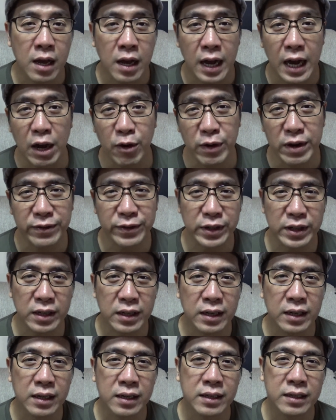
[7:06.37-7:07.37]
However,
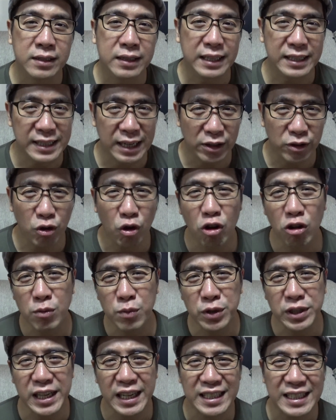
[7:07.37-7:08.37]
they sound
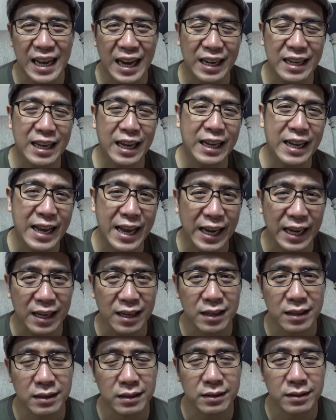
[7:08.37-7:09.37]
almost exactly alike.